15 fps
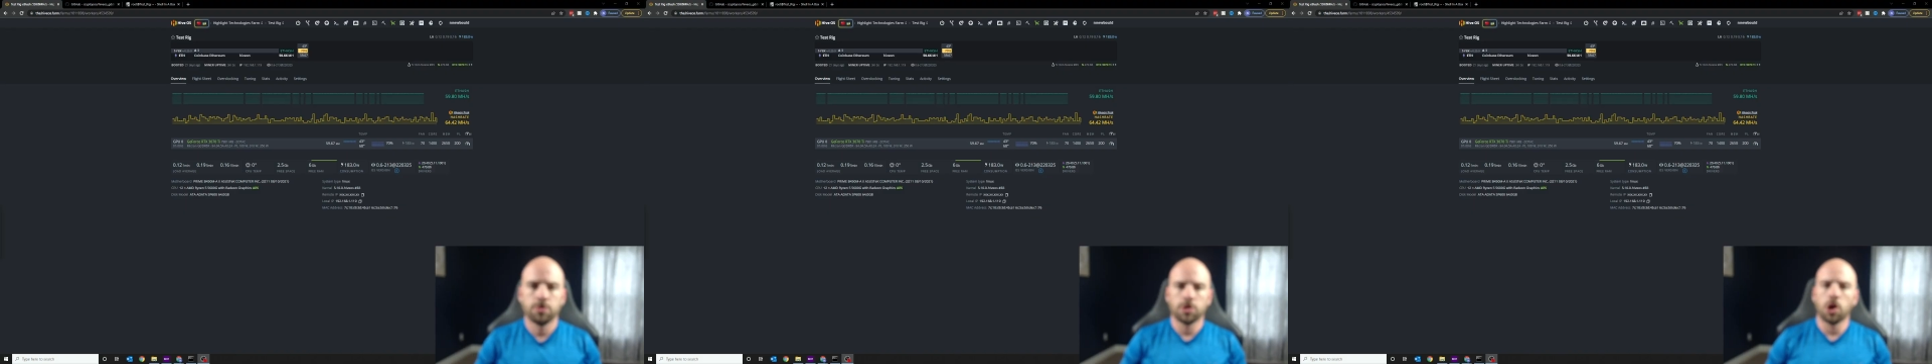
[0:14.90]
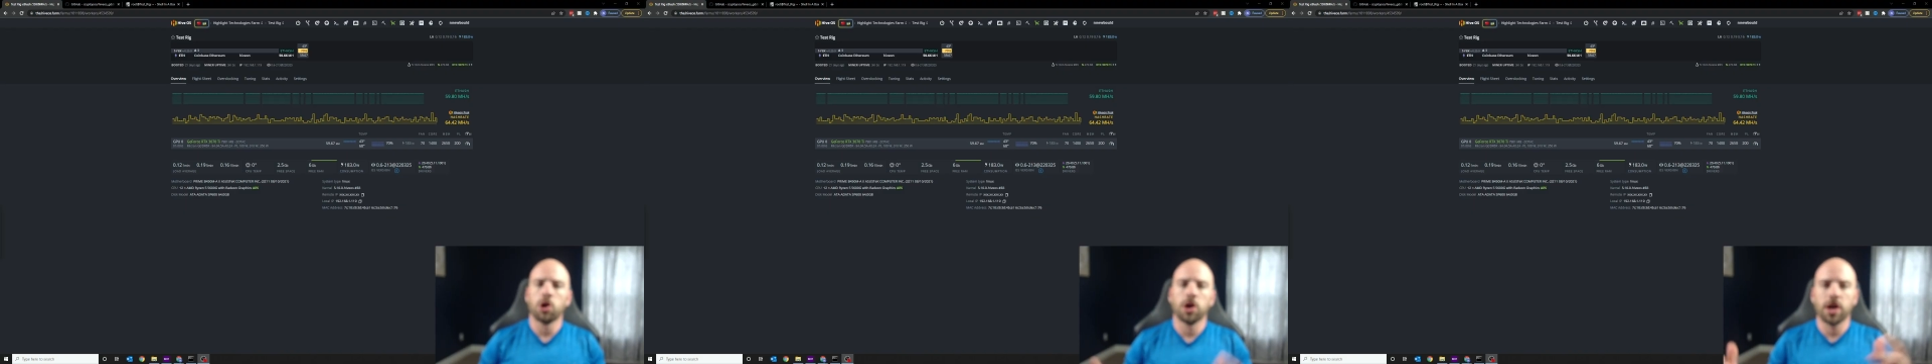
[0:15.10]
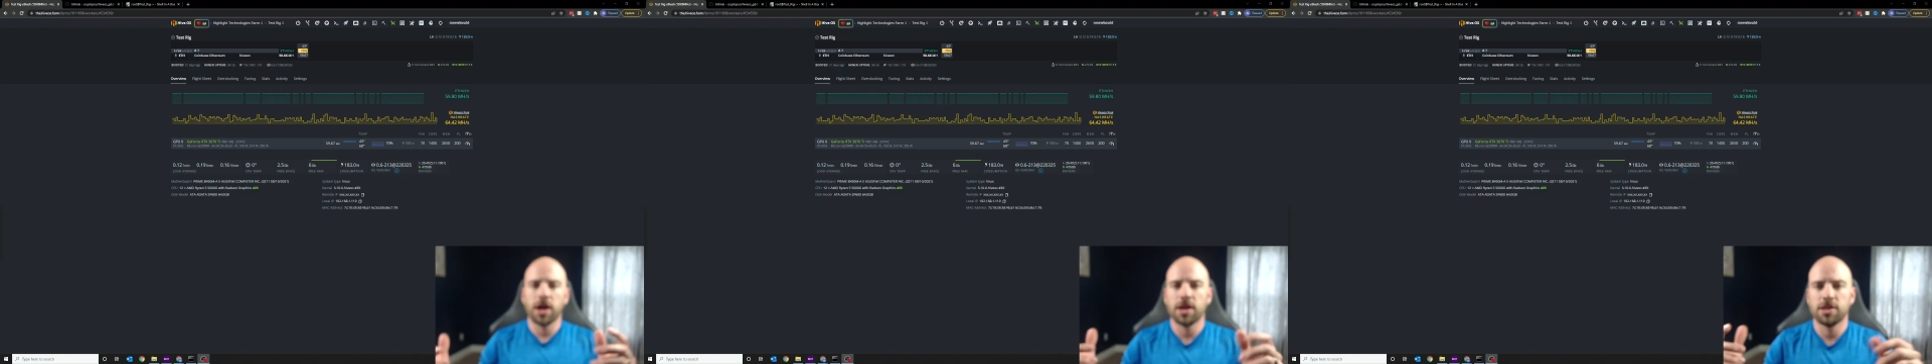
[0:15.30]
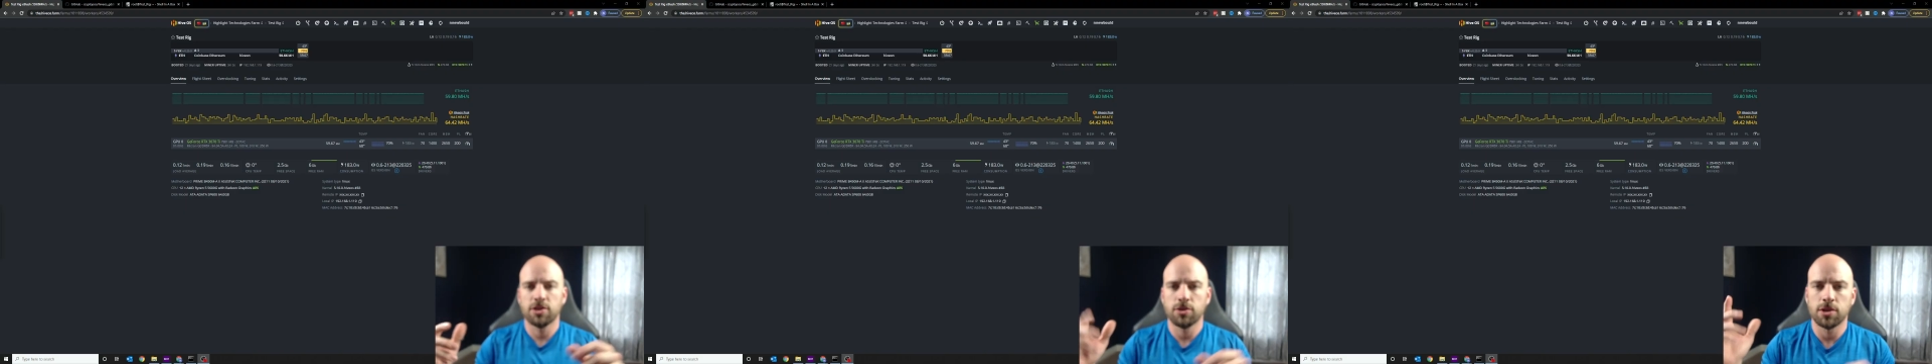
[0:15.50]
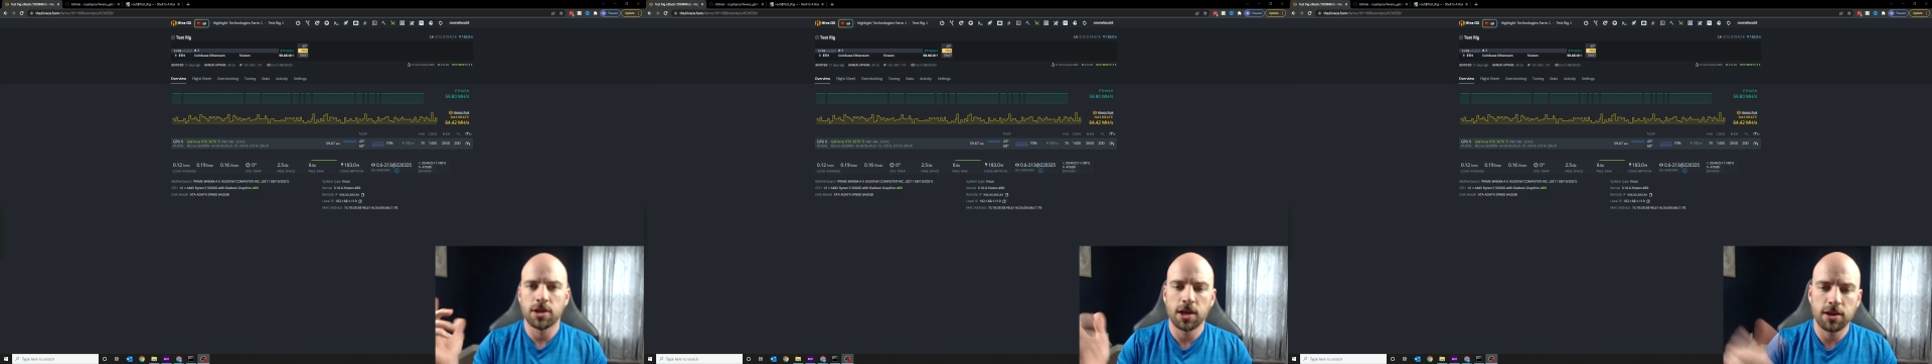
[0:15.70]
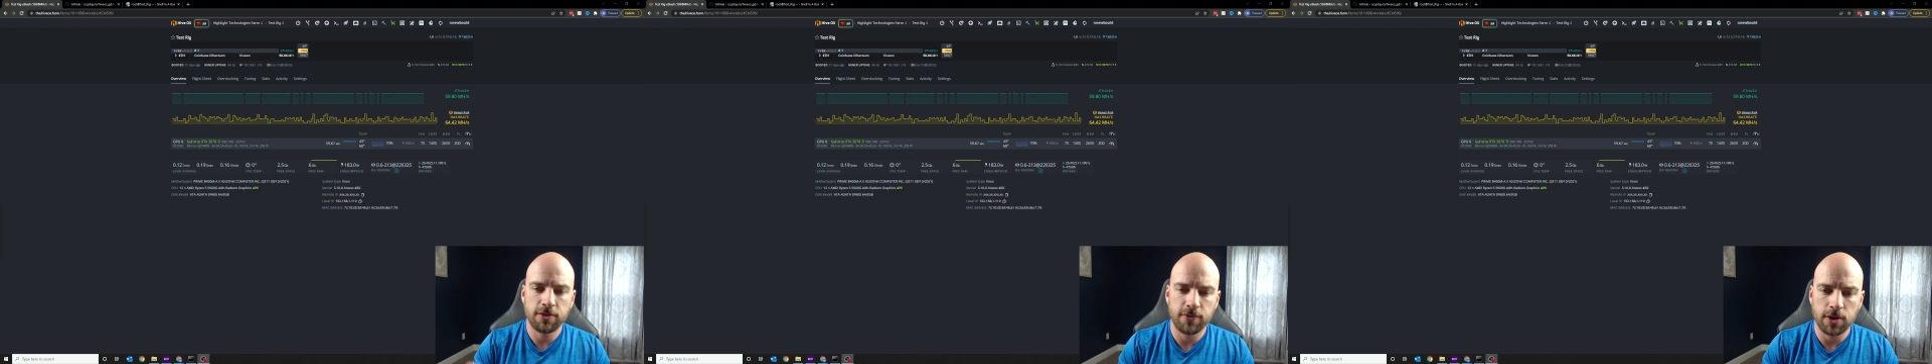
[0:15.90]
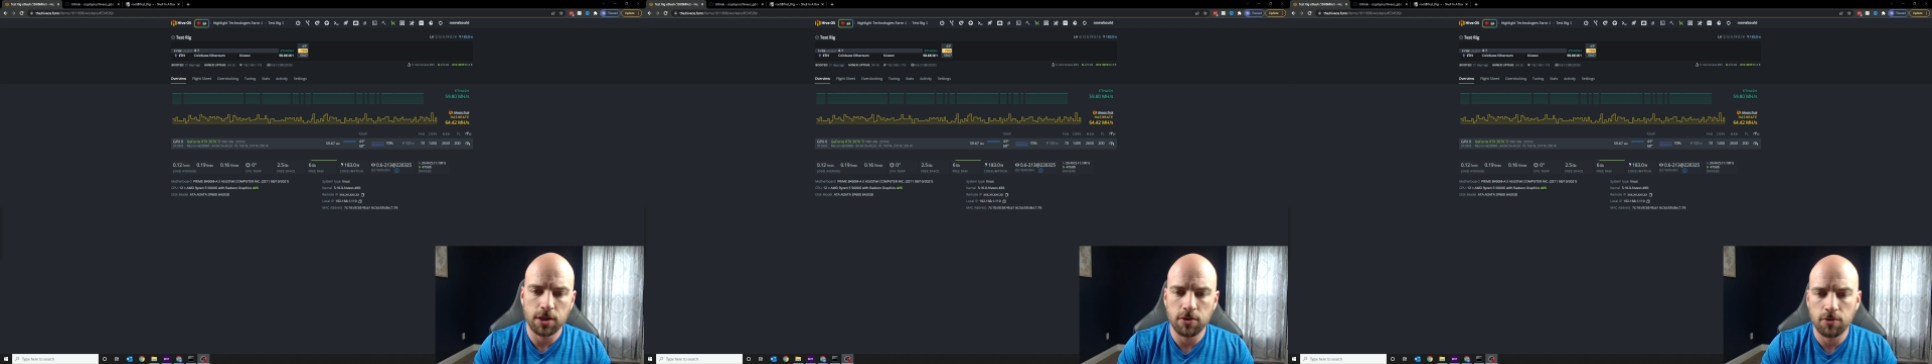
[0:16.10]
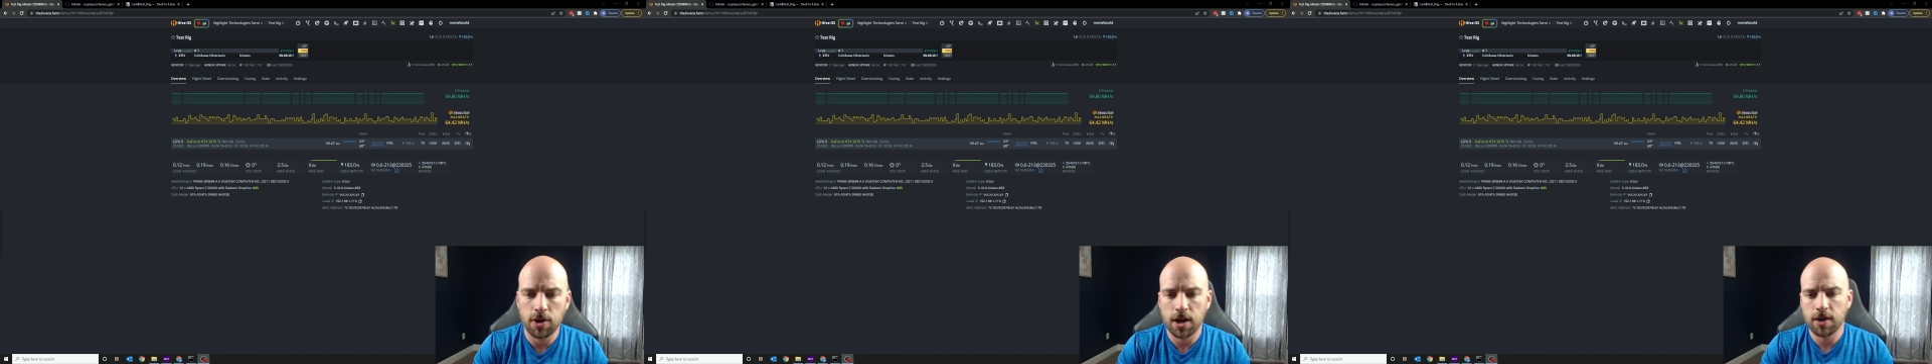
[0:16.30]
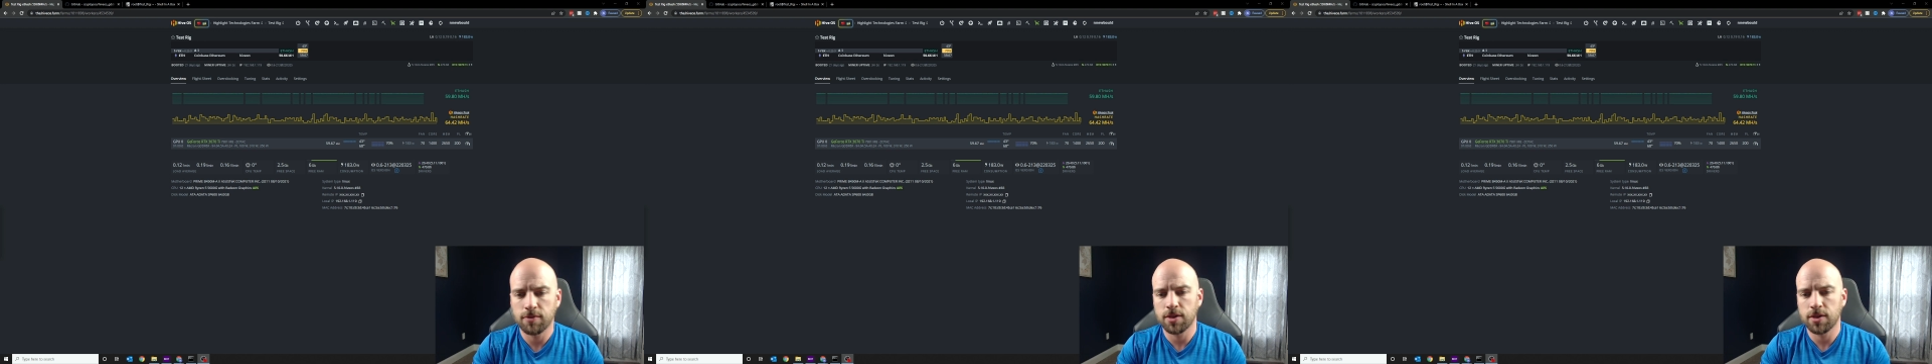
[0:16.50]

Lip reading: Alright guys, so the day has finally arrived.